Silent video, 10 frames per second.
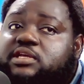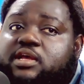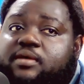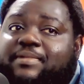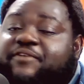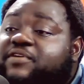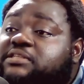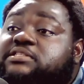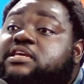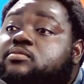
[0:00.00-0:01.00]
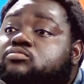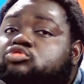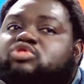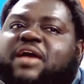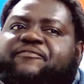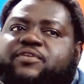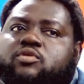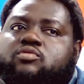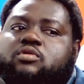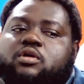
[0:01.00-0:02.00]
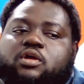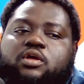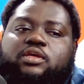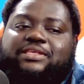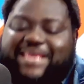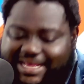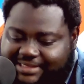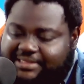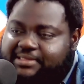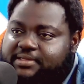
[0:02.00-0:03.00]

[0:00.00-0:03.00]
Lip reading: But first, so I feel, yes,